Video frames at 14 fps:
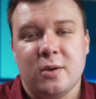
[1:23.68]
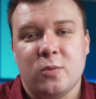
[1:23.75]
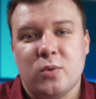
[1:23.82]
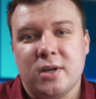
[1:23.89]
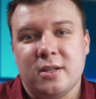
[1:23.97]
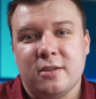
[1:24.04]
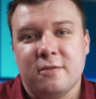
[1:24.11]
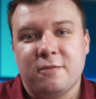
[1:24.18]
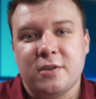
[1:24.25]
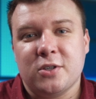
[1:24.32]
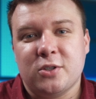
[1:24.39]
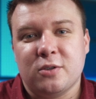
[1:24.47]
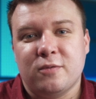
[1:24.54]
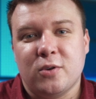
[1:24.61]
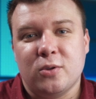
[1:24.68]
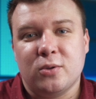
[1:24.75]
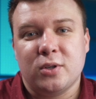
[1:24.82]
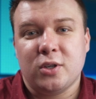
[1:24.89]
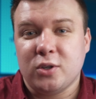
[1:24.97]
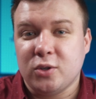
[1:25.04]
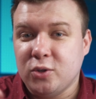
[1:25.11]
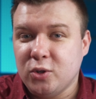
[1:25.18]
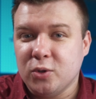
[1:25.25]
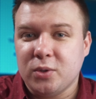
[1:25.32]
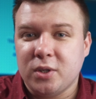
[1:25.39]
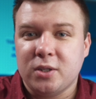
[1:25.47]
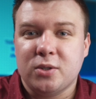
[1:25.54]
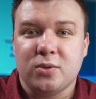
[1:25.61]
Well, first of all,
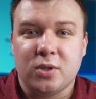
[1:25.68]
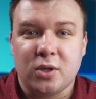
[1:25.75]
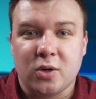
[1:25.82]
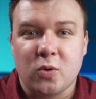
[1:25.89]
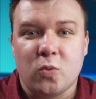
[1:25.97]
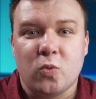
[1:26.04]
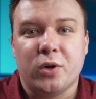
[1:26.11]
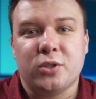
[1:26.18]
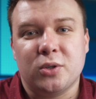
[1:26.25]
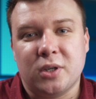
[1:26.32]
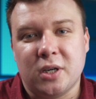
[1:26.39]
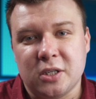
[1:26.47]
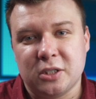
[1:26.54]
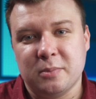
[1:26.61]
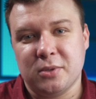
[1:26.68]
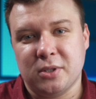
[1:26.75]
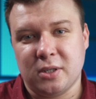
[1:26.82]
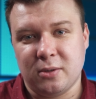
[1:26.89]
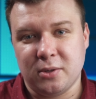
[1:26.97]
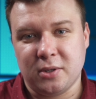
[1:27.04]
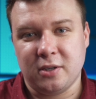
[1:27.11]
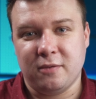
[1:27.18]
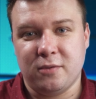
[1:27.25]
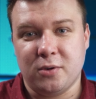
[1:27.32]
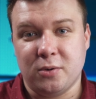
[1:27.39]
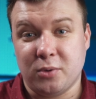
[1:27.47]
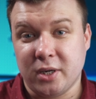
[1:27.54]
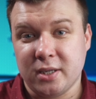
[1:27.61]
you need to know what your customers are looking
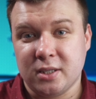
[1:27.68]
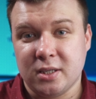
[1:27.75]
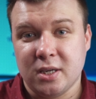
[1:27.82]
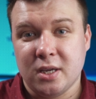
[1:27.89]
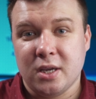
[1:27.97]
for, right?